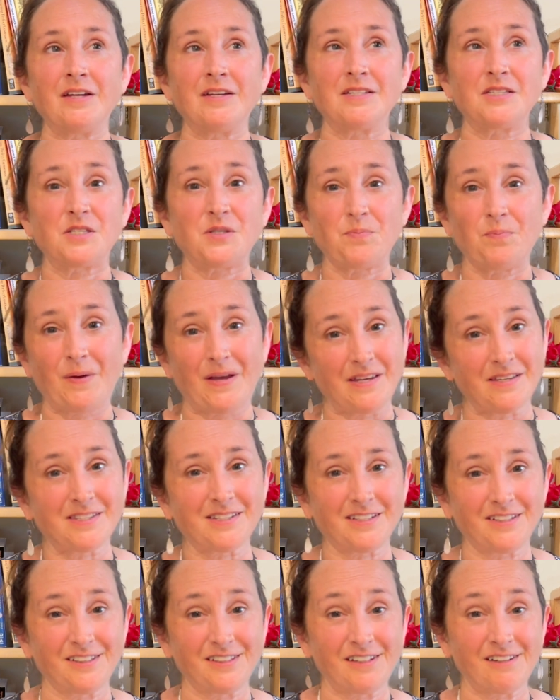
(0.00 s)
space
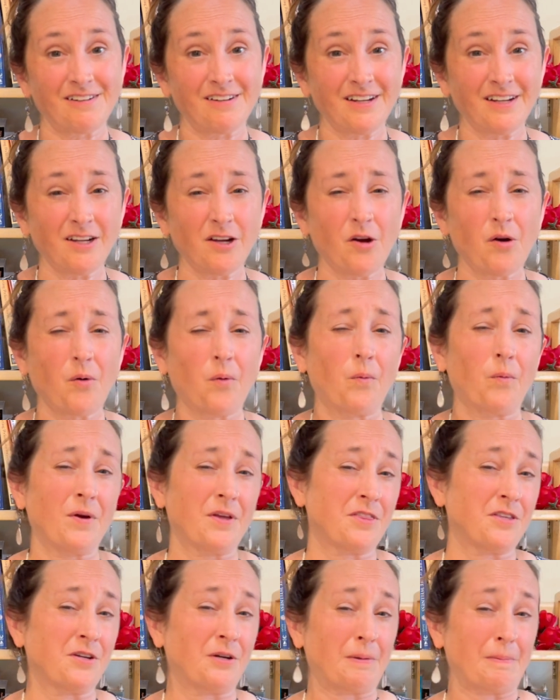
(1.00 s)
clearing
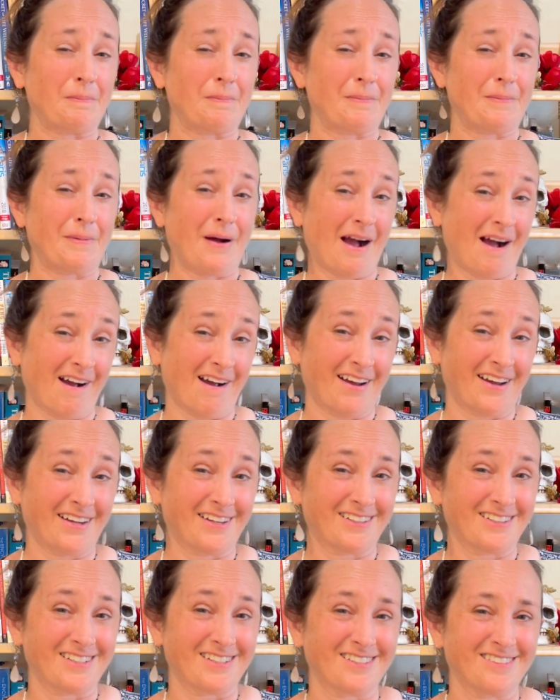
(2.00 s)
with your
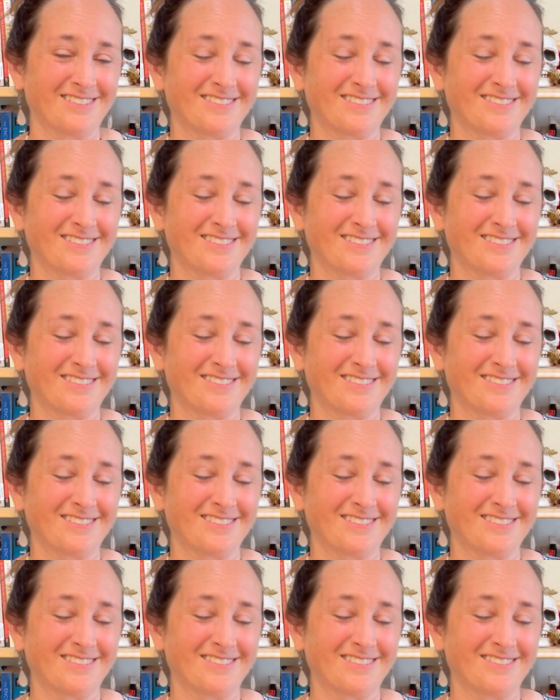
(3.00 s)
mind.